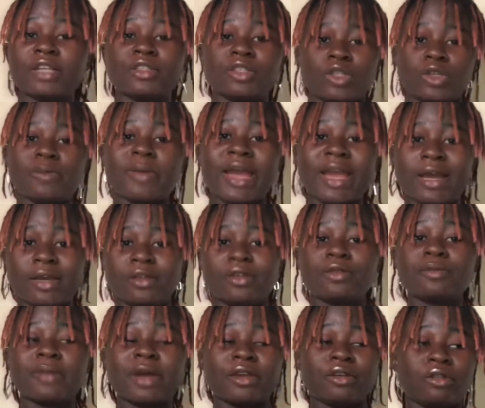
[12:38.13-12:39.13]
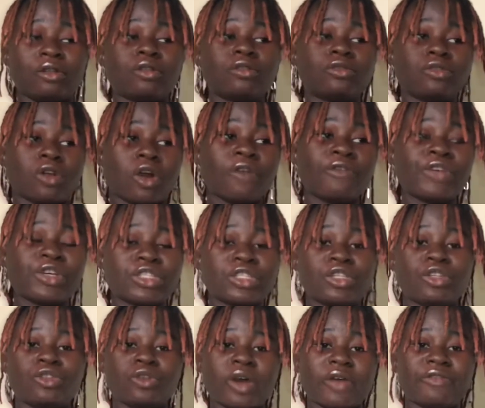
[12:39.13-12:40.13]
might you obviously
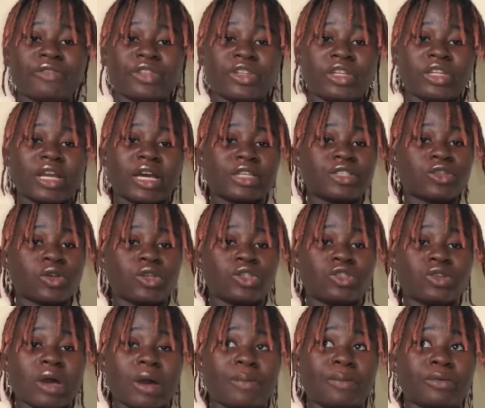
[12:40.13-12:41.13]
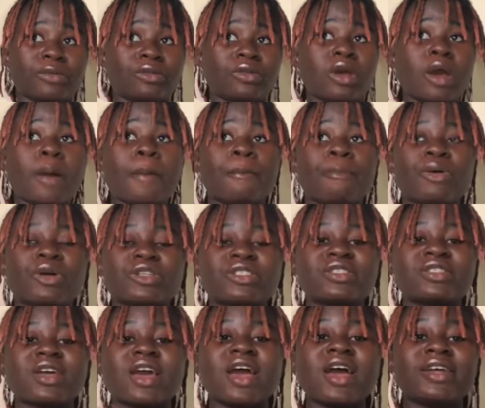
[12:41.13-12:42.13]
know everything that is going to happen,
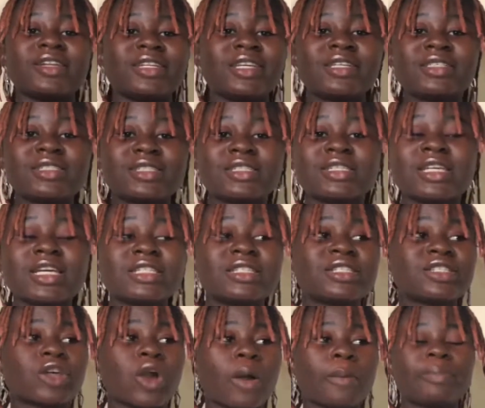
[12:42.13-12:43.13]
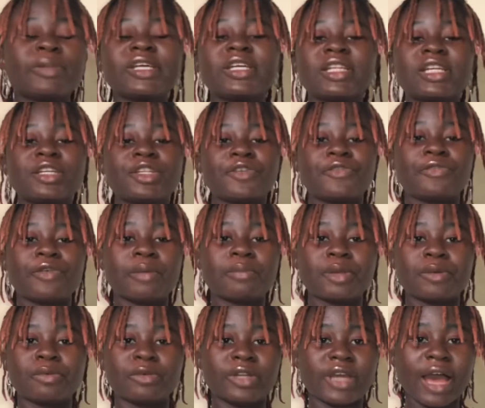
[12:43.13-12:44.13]
but it's completely different
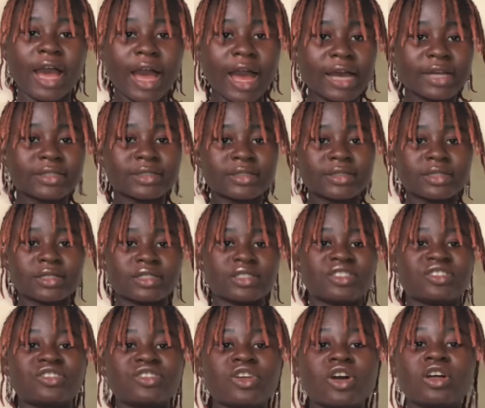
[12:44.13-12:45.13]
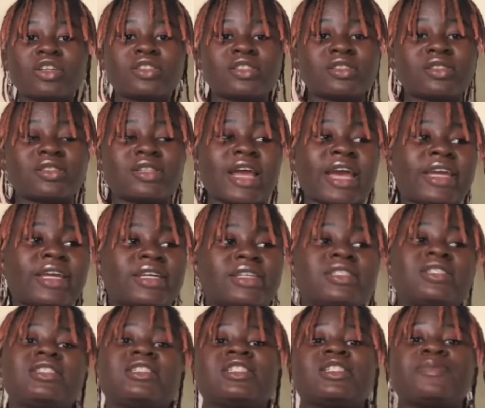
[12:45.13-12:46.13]
people that are acting it. It's not like
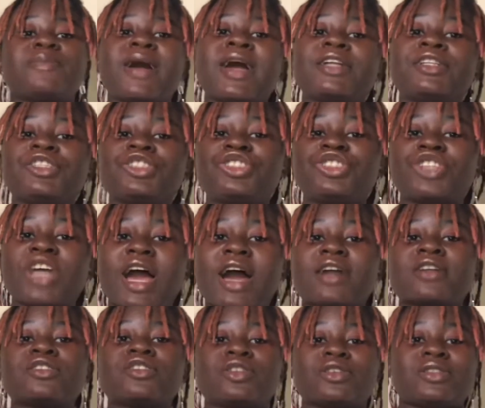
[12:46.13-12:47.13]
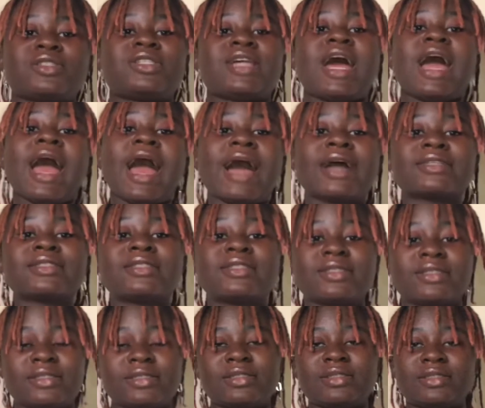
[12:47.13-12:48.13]
it's the Spanish actors that are acting
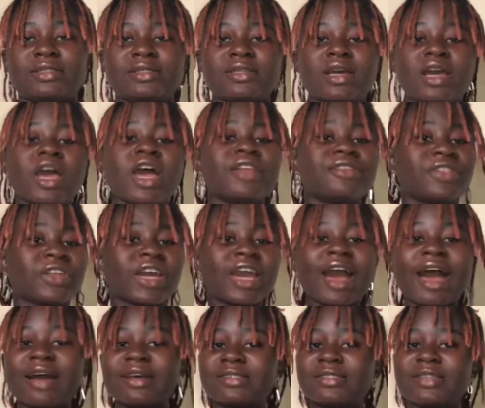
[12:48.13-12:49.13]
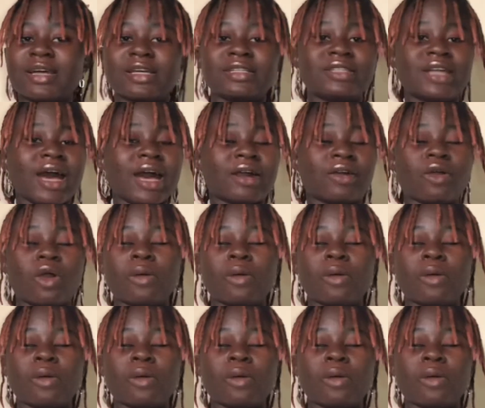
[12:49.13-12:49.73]
in it. The cast that are